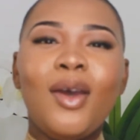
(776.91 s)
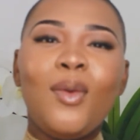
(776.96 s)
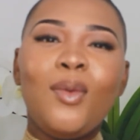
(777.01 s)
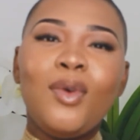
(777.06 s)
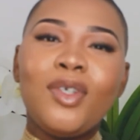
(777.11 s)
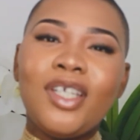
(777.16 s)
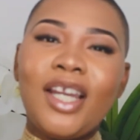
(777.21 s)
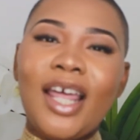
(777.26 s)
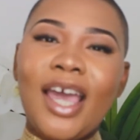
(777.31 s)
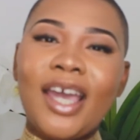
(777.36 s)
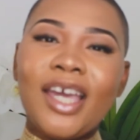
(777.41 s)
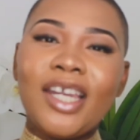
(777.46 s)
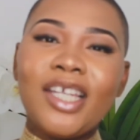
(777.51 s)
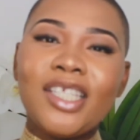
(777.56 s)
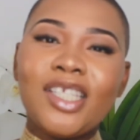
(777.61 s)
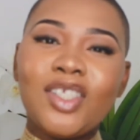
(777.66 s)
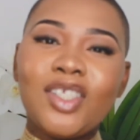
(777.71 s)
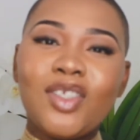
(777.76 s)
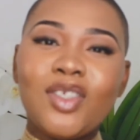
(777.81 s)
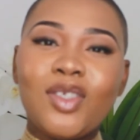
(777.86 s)
Would you like
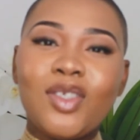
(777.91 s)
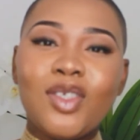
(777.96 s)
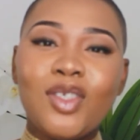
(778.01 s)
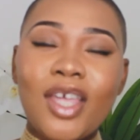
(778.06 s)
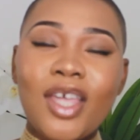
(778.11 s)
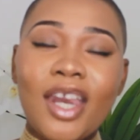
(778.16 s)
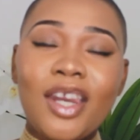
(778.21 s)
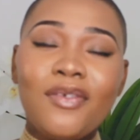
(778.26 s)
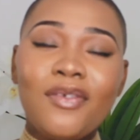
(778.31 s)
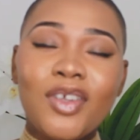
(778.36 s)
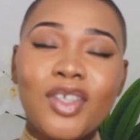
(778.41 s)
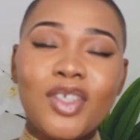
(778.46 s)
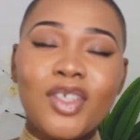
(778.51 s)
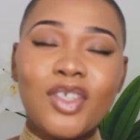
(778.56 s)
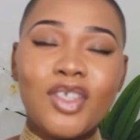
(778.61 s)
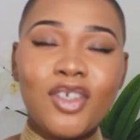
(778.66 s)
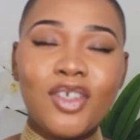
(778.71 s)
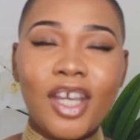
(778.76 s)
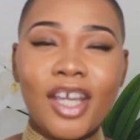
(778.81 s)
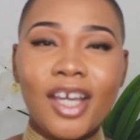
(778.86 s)
anything to
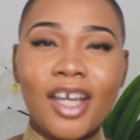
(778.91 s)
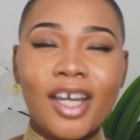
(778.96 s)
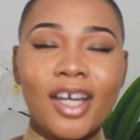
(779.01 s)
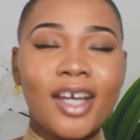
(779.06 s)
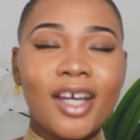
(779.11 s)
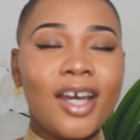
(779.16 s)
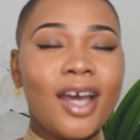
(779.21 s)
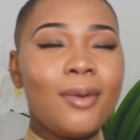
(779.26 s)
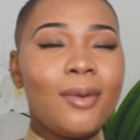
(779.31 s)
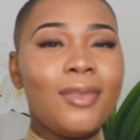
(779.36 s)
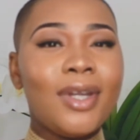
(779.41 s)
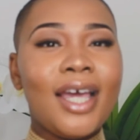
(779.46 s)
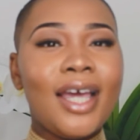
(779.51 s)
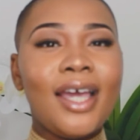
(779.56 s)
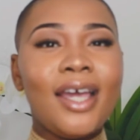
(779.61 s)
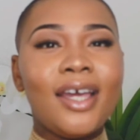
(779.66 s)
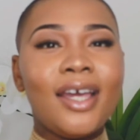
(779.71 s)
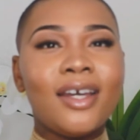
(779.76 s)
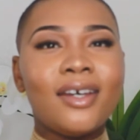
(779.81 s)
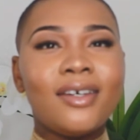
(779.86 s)
drink? I'm
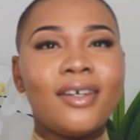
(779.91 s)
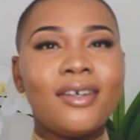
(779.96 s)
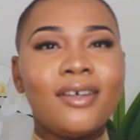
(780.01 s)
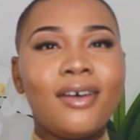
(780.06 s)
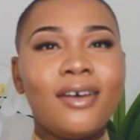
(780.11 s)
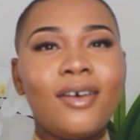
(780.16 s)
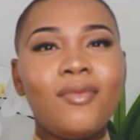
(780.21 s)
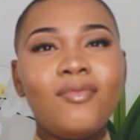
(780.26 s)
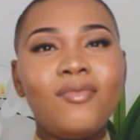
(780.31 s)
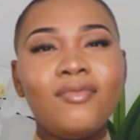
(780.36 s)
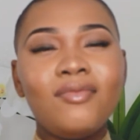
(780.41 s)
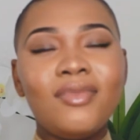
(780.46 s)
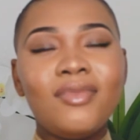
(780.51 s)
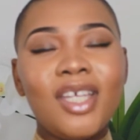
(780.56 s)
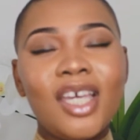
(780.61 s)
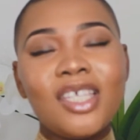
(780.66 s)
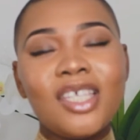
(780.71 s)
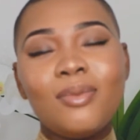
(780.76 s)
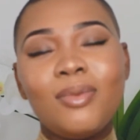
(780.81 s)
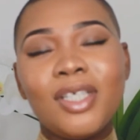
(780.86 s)
like,
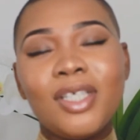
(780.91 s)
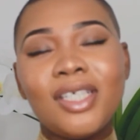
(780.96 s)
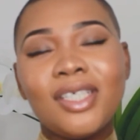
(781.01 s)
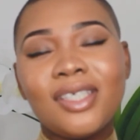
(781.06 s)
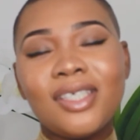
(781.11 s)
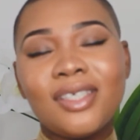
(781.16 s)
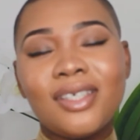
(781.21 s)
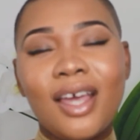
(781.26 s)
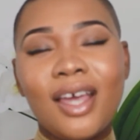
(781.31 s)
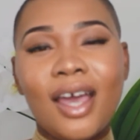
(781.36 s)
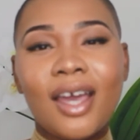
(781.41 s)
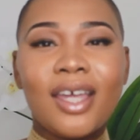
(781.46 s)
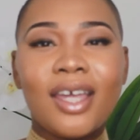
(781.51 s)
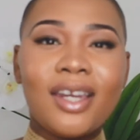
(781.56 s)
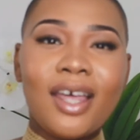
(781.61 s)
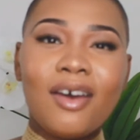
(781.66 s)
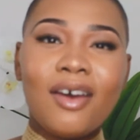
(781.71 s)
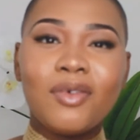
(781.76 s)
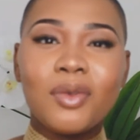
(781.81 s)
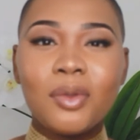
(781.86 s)
yes, please. I
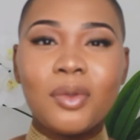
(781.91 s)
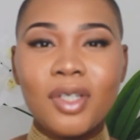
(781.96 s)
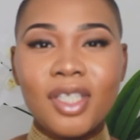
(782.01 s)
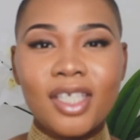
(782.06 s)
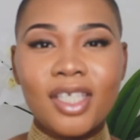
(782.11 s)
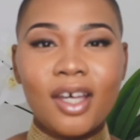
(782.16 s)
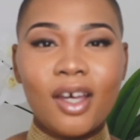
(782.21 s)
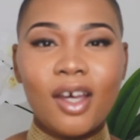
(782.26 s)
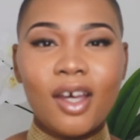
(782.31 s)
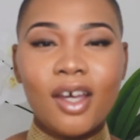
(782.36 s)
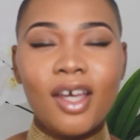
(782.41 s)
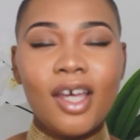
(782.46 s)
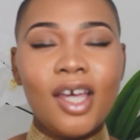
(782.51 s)
can have a water.